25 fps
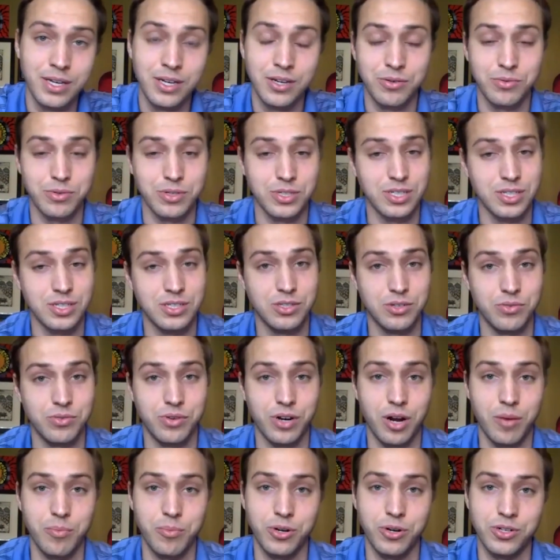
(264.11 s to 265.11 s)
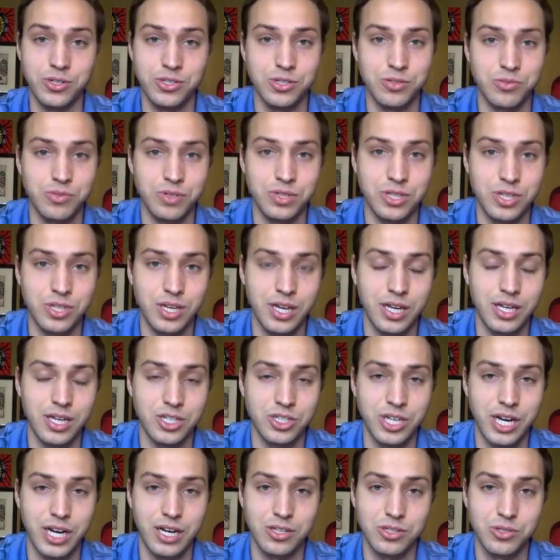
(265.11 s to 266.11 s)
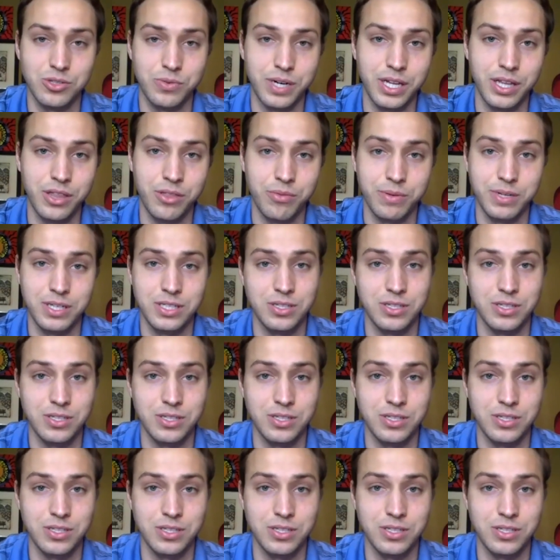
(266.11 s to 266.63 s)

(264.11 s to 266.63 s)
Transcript: We're just doing our merger with uh, Channel 23.